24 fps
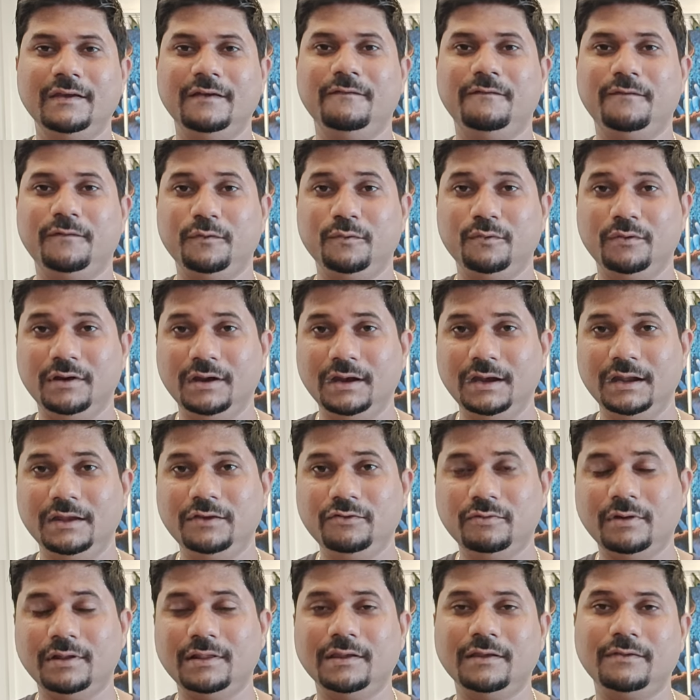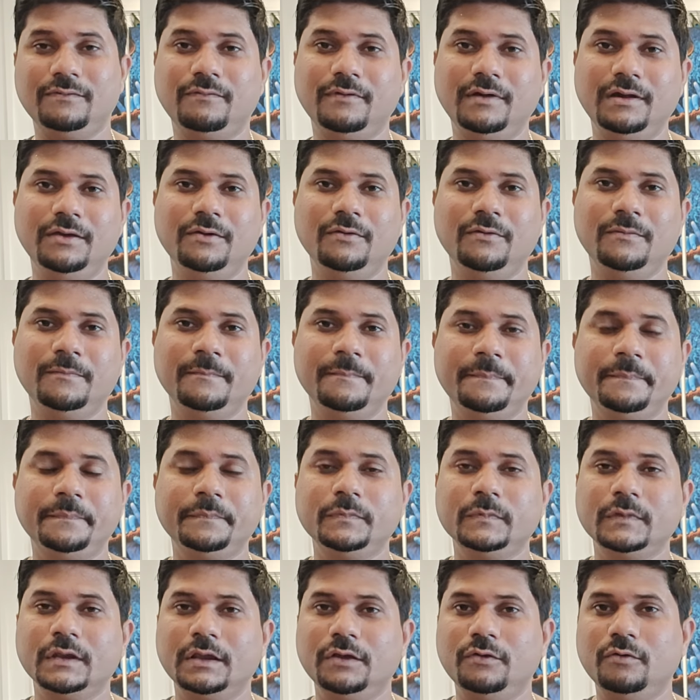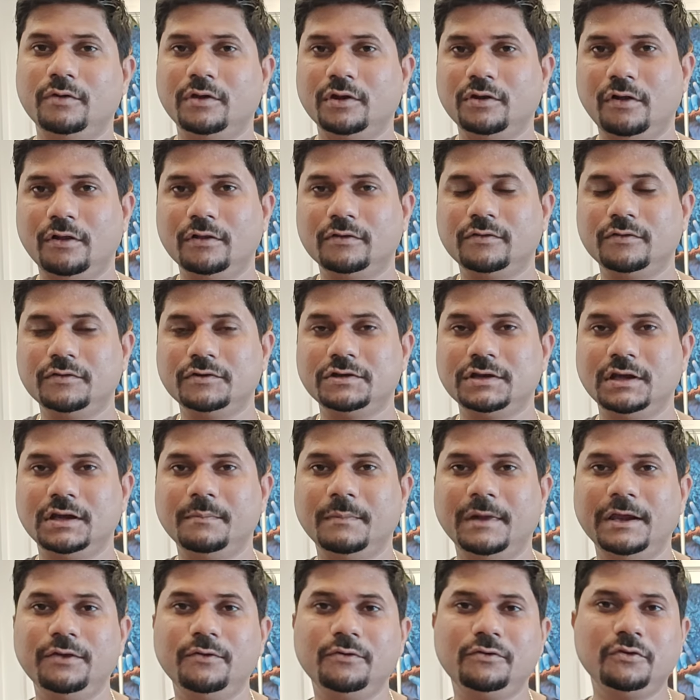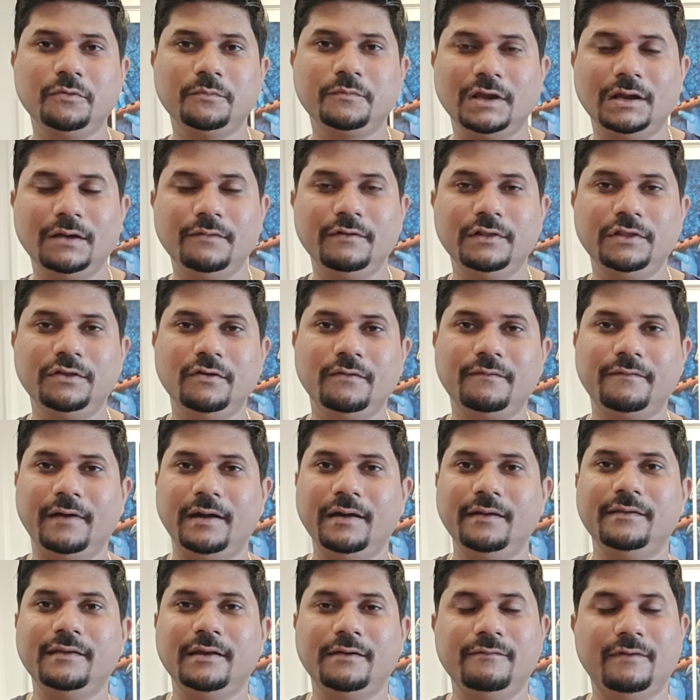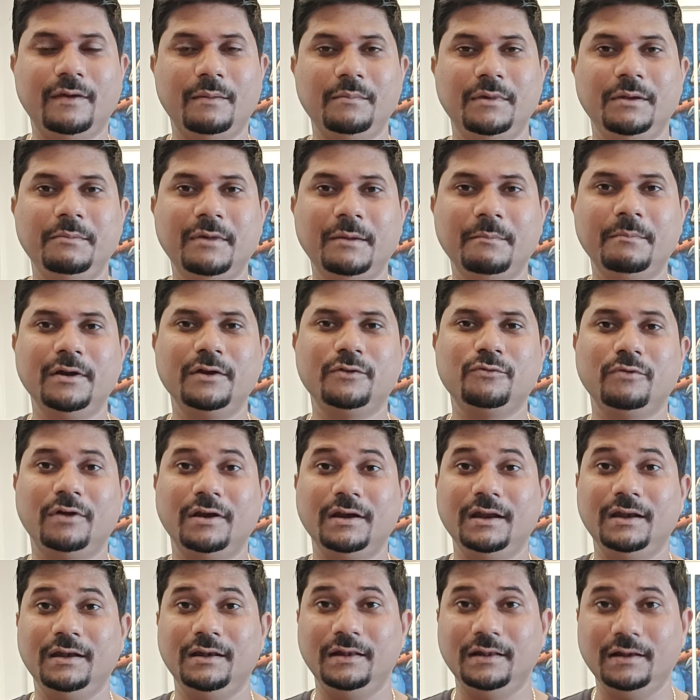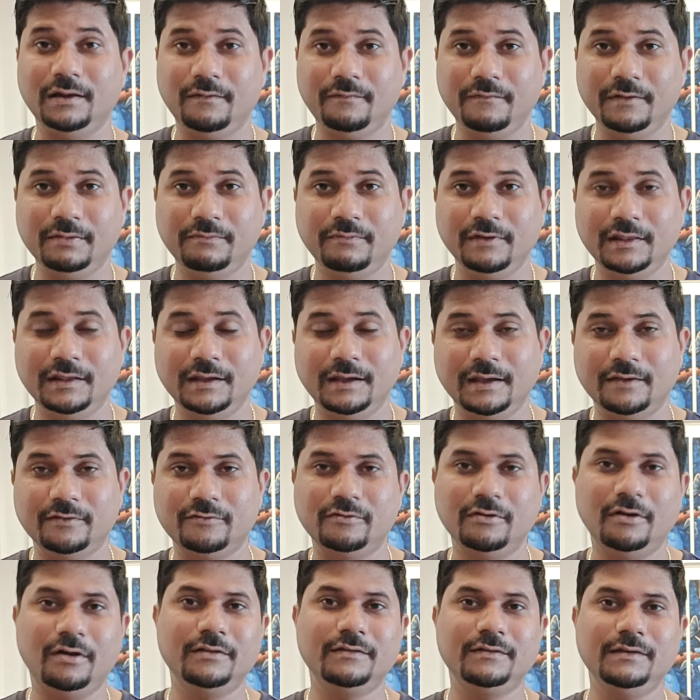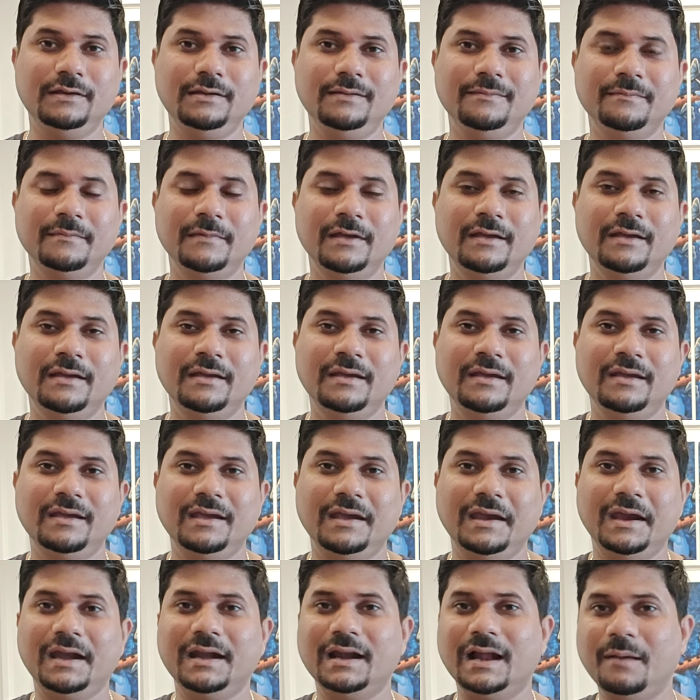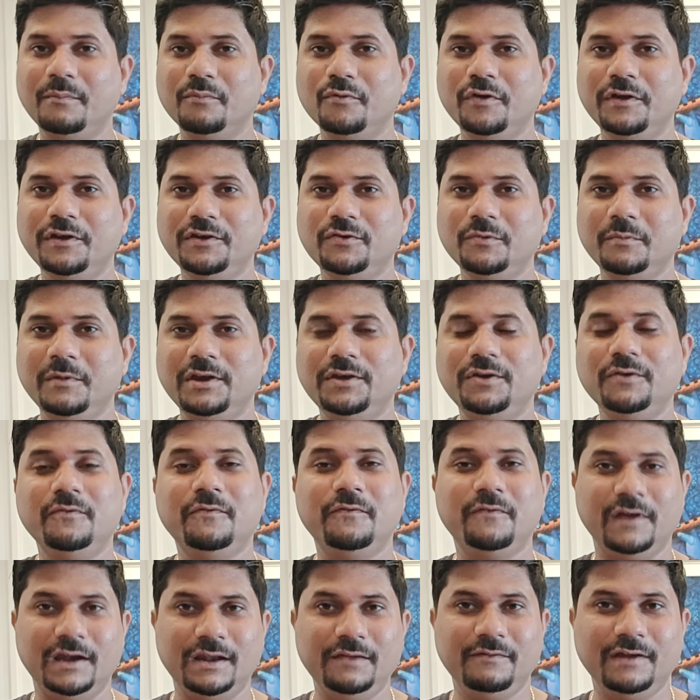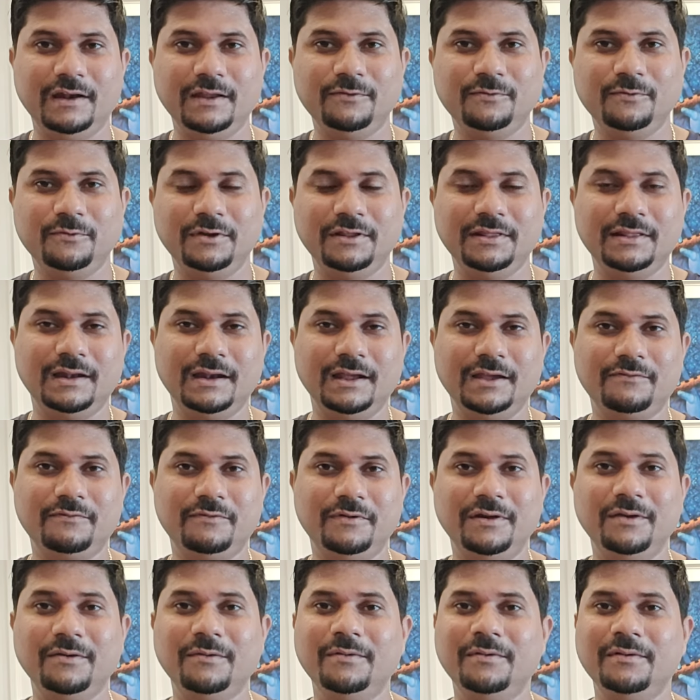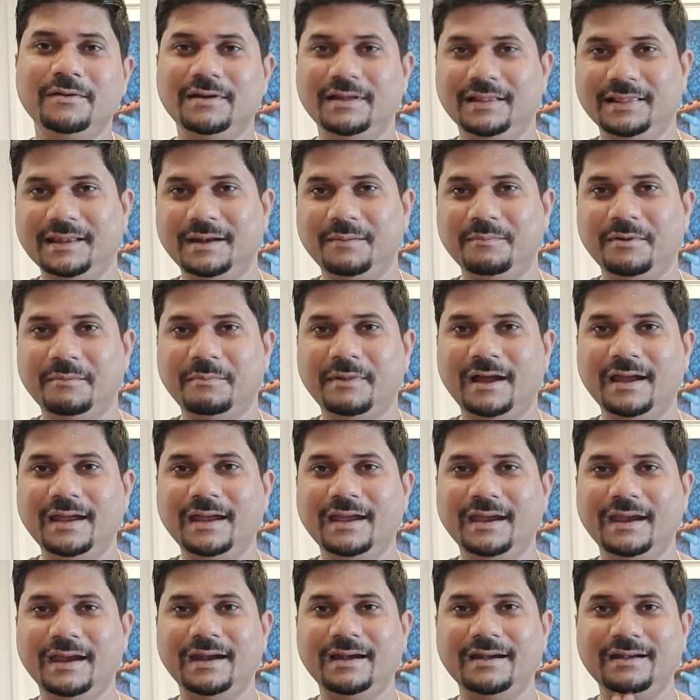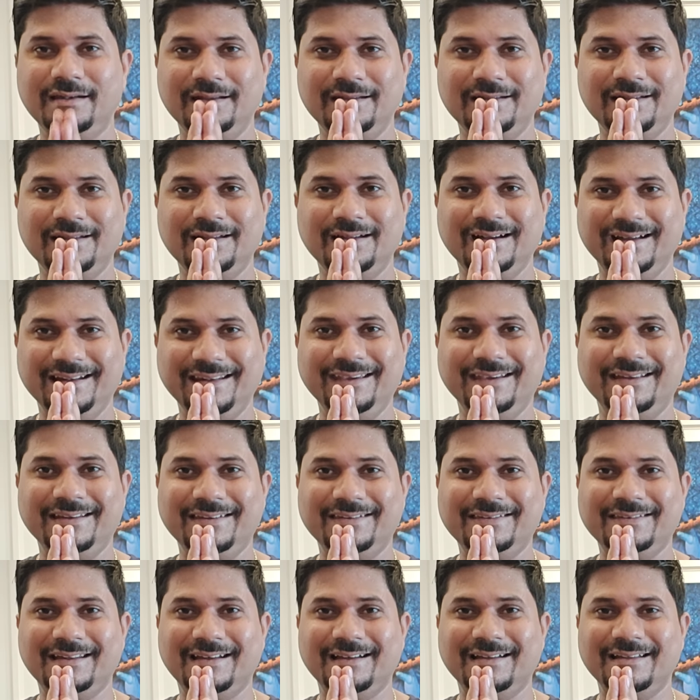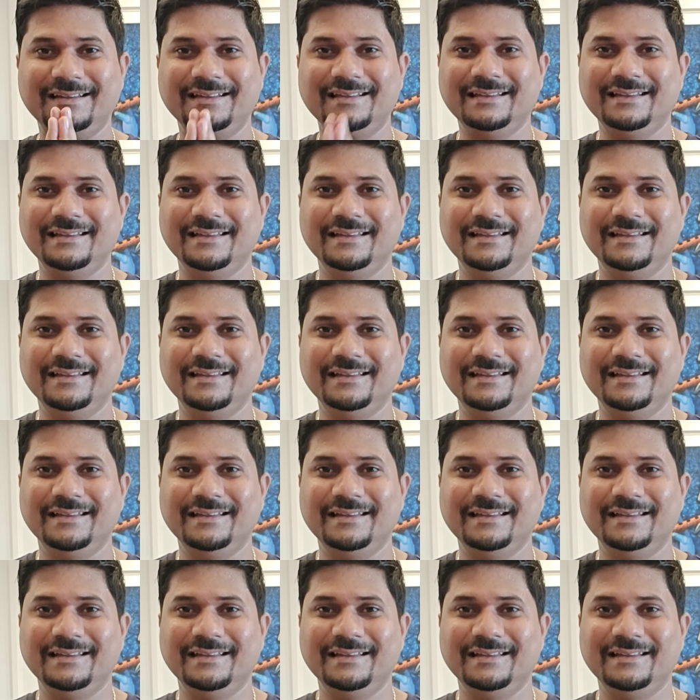if you really enjoy this video. You can also share my YouTube channel with your friends and family members who are in love with Vedic astrology. And I'm going to meet you very, very soon in the next video. Till then, bye-bye and Hare Krishna.